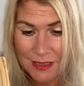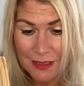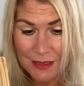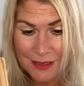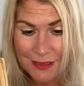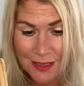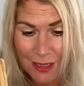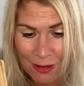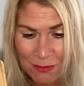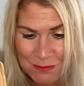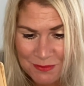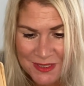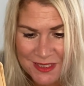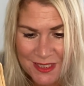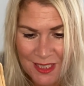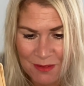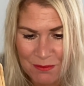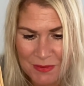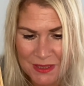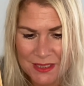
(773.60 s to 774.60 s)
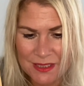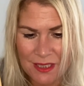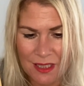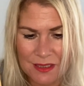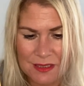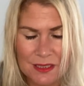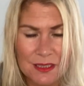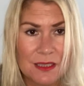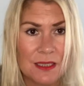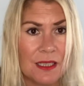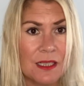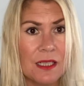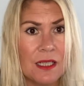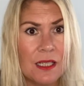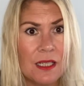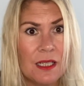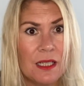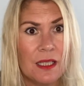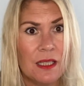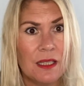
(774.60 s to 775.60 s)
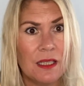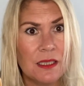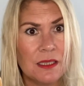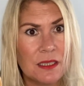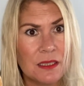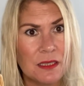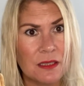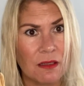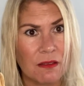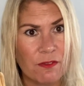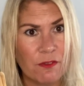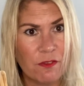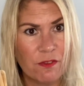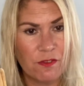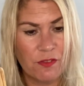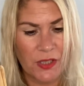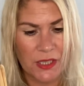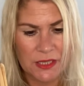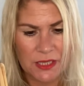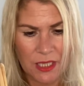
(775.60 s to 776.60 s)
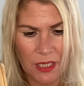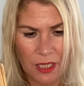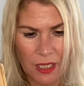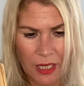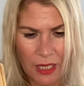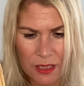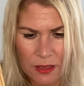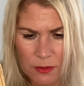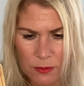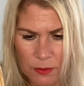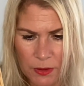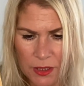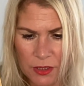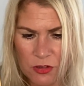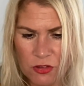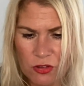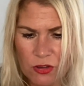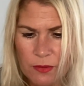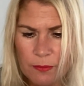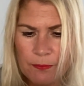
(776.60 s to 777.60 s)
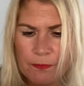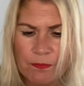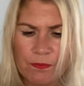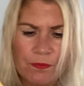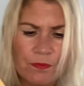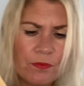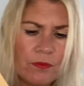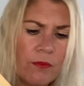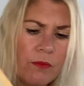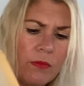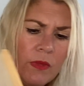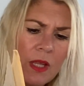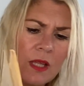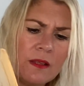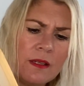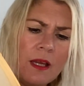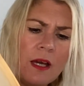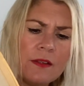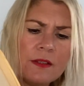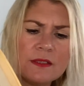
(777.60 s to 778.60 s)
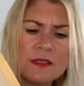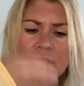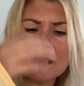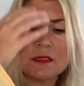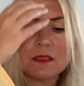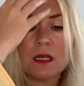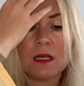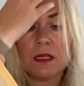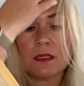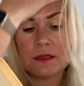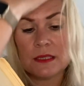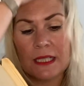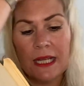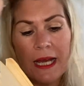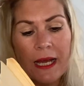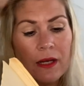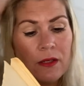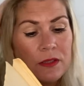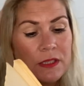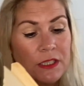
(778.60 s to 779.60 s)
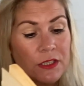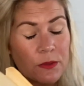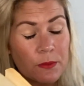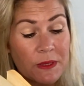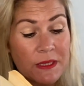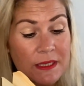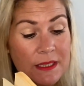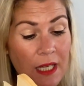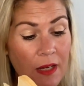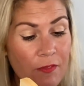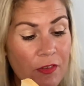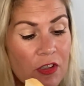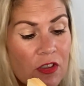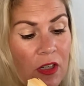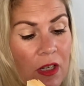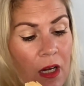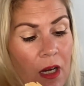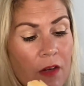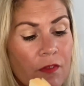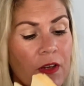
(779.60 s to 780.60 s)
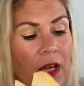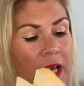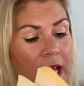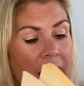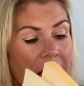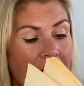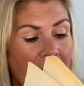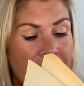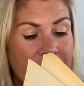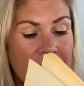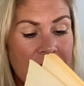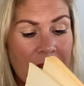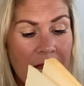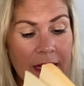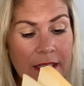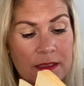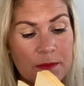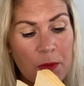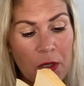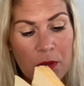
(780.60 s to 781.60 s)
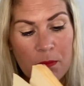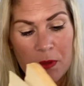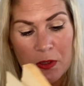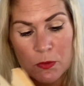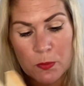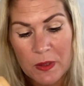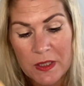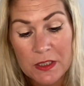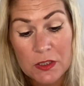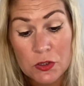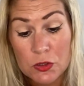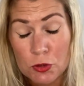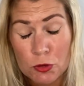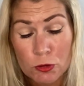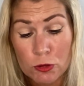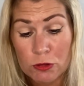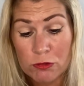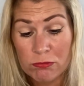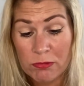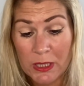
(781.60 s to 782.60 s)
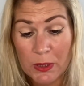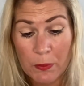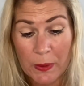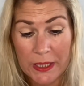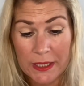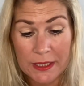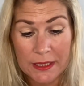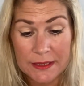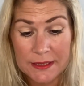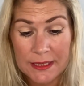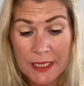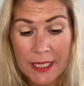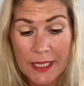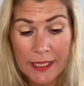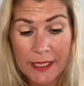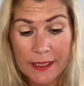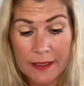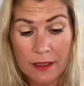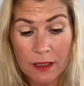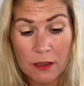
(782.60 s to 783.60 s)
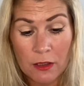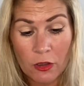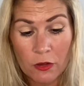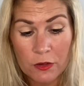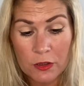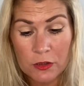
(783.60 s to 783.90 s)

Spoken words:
"Come," said Mr. Utterson, "this is not fitting language." The other snarled aloud into a savage laugh, and the next moment, with extraordinary quickness, he had unlocked the